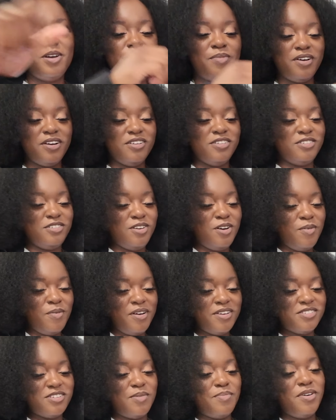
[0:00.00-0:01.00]
up because your wing
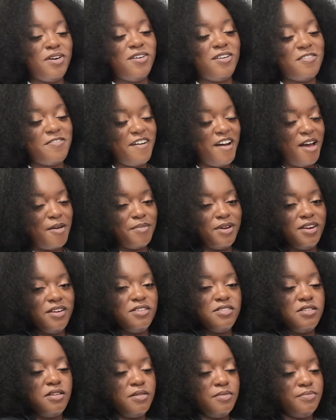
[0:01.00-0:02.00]
is going to be going in 5
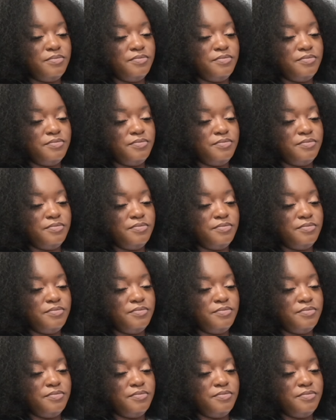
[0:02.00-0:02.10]
minutes.